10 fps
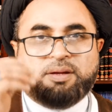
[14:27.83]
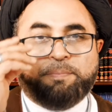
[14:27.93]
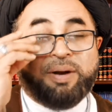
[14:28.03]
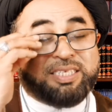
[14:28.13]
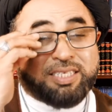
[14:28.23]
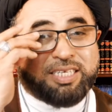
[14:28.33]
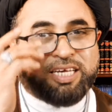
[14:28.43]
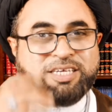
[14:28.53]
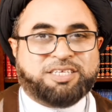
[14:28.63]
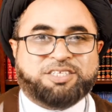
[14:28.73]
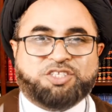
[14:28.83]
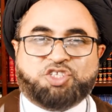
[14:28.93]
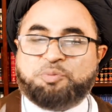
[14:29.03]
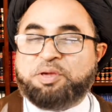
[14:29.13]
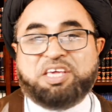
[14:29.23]
blessing
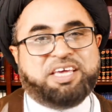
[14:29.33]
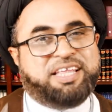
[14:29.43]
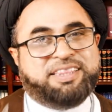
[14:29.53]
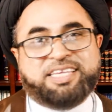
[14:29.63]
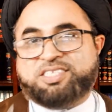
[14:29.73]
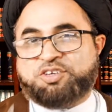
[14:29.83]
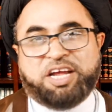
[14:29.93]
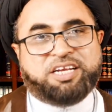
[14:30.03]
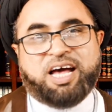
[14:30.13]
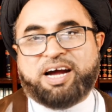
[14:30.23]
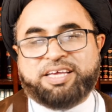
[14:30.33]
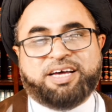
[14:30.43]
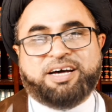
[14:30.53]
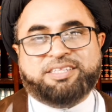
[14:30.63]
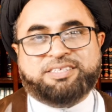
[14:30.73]
to be in this great
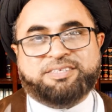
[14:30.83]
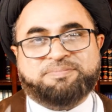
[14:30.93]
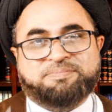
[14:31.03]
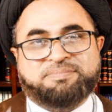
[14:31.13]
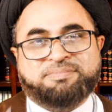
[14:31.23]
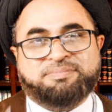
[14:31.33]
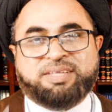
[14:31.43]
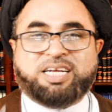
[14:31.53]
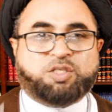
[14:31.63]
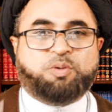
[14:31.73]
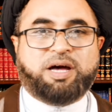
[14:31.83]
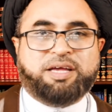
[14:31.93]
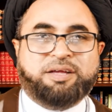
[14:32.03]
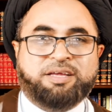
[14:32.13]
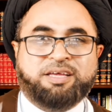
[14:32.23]
ayat. That's
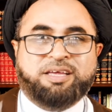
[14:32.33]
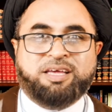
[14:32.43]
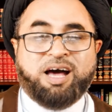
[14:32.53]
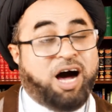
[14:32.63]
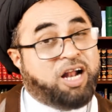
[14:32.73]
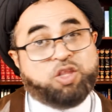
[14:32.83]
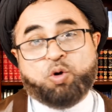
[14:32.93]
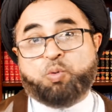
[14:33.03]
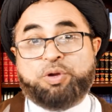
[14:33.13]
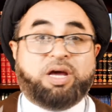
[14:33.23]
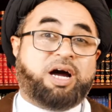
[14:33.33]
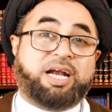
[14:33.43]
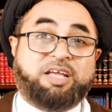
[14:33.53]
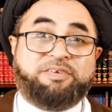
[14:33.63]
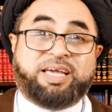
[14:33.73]
why, although we are
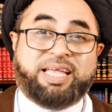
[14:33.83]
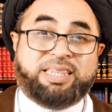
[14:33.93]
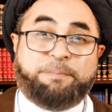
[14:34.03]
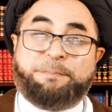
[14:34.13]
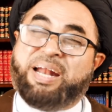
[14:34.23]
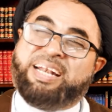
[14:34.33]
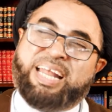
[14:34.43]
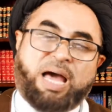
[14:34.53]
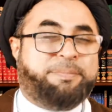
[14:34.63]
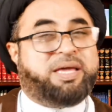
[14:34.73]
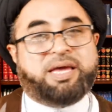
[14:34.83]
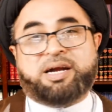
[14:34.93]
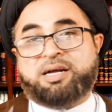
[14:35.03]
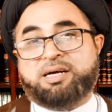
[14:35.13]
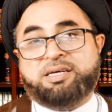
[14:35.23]
living in the pandemic
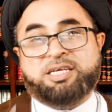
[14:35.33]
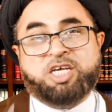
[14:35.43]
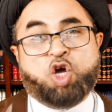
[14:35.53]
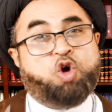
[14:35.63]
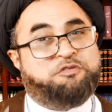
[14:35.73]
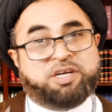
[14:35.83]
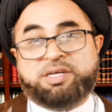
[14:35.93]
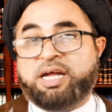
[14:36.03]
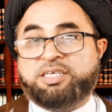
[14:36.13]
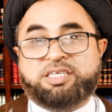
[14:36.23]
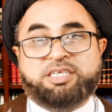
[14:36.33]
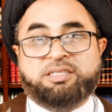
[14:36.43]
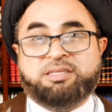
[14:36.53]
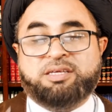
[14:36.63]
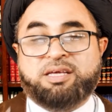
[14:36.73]
era,
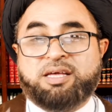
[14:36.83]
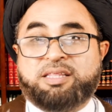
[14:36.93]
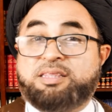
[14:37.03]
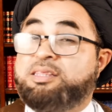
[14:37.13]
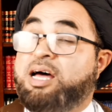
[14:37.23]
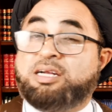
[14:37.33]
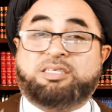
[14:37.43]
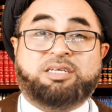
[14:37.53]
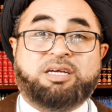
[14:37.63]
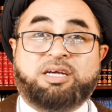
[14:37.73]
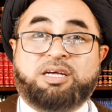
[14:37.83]
COVID-19, not